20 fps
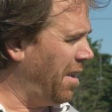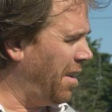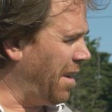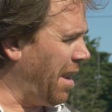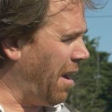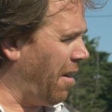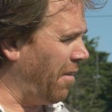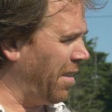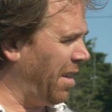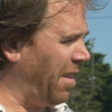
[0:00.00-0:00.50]

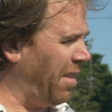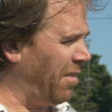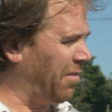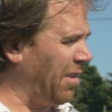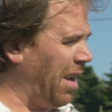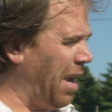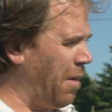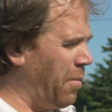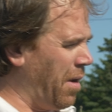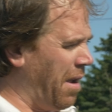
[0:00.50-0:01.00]
Now on the other
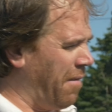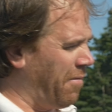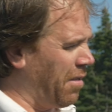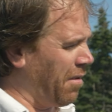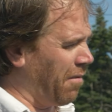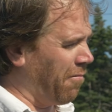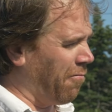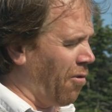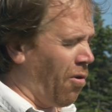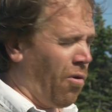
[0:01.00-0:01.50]
side we have
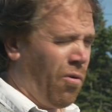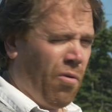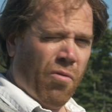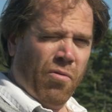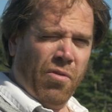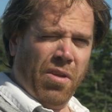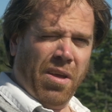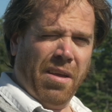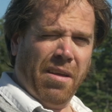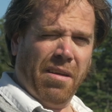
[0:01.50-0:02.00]
the
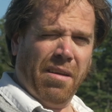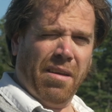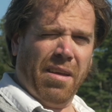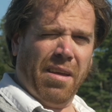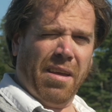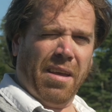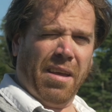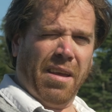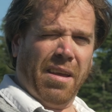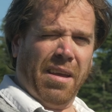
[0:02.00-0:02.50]
Rode
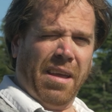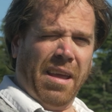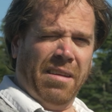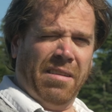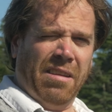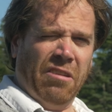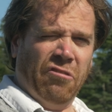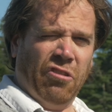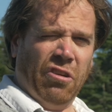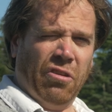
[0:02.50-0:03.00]

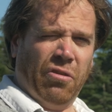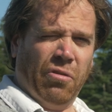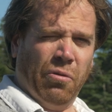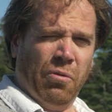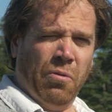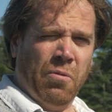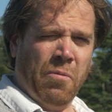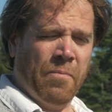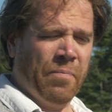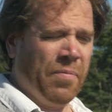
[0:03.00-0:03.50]

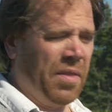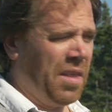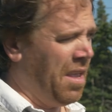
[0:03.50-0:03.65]
NTG-2,